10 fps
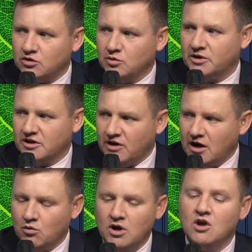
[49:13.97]
by
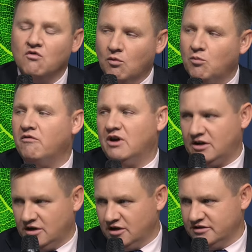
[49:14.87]
finding your
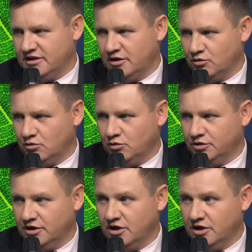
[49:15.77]
competitive advantage